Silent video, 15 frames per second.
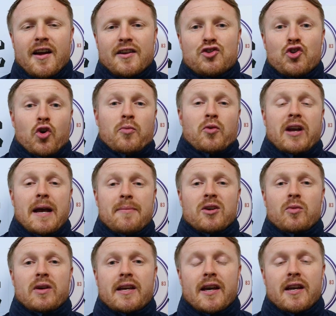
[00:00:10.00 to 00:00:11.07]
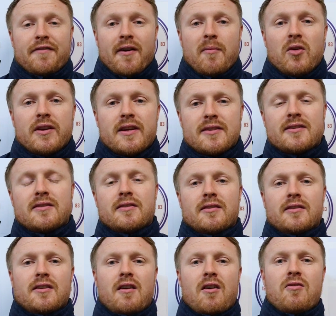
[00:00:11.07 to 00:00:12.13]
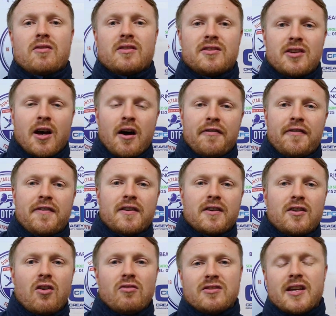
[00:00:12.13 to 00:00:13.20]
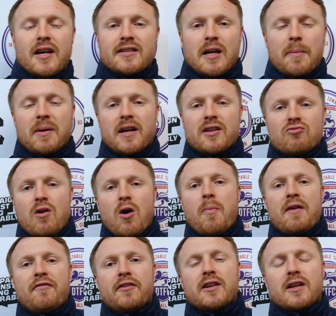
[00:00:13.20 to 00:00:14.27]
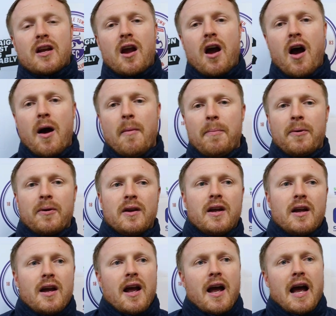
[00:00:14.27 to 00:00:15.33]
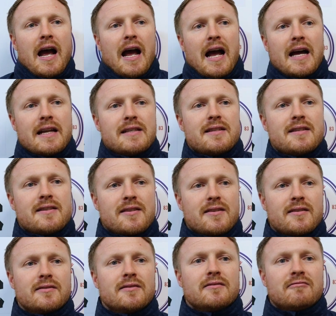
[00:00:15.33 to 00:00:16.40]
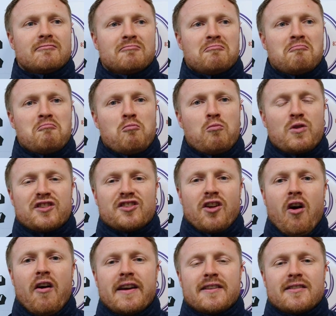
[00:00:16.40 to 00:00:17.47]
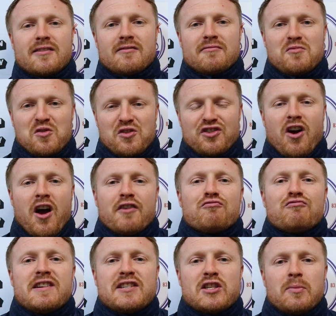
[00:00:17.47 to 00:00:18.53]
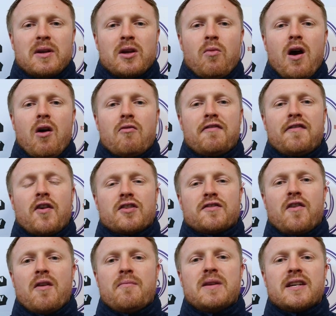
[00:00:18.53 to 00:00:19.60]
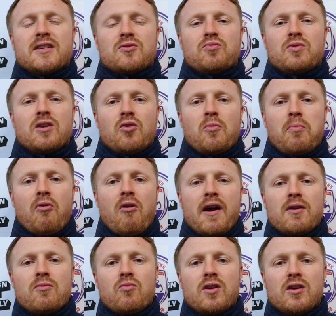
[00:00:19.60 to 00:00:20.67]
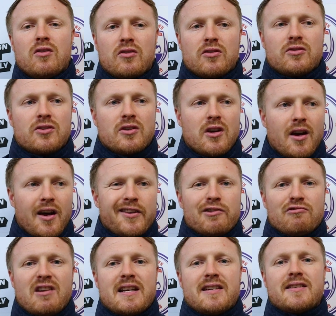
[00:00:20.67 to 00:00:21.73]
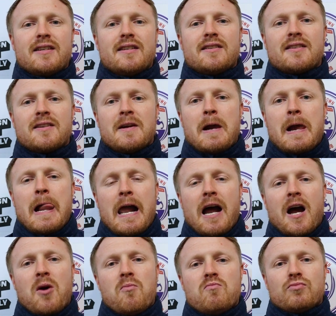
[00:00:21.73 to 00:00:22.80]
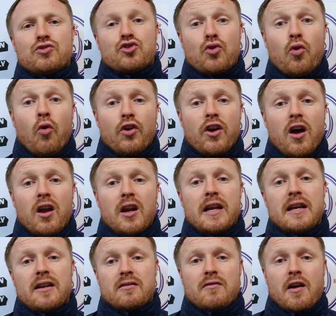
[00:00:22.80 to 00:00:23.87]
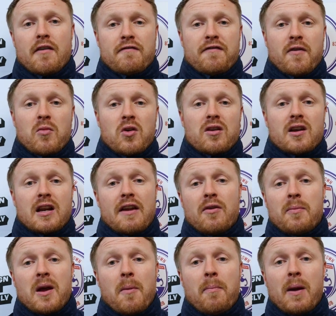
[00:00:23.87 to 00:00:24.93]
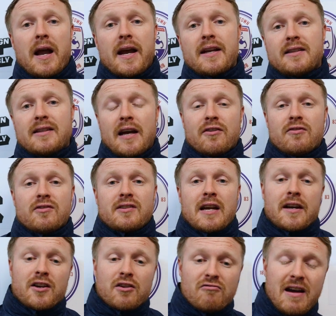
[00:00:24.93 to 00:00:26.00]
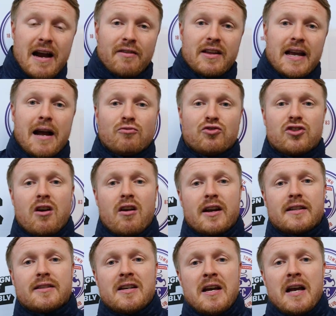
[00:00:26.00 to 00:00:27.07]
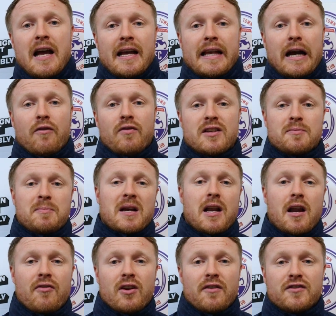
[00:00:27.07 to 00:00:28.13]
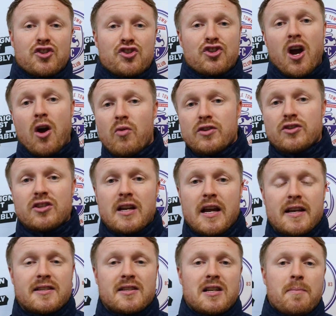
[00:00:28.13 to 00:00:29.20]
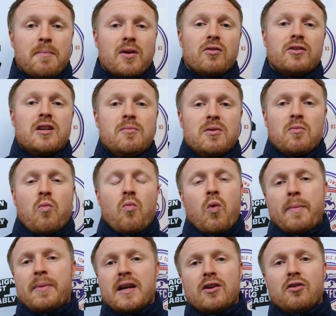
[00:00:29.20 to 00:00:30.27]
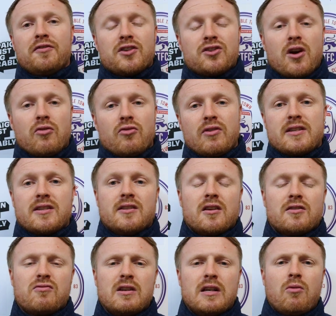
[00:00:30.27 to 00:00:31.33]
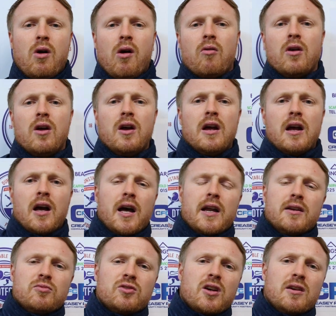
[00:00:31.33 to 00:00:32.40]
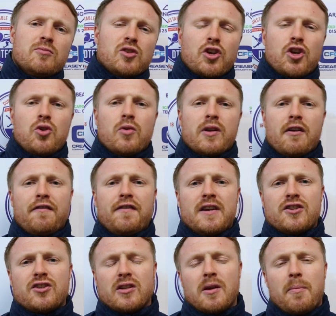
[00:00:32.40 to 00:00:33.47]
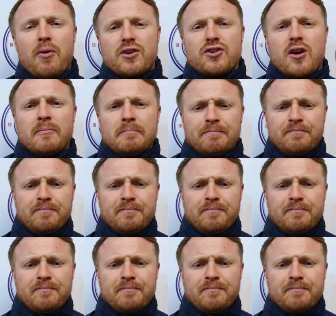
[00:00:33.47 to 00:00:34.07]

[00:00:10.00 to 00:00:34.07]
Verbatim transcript: enjoyable game of the weekend, if I'm honest. You know, tough contest up against Real Bedford in the cup, and we started started reasonably well. First five minutes, we looked bright. We looked at the races. Um, scored early and, and, from a clever bit of play down, down and around the outside. Kelvin's been clever enough to show and just let it slip beyond him and Webb in off the shoulder as he does really well. And it was a, it was a cute enough finish under pressure.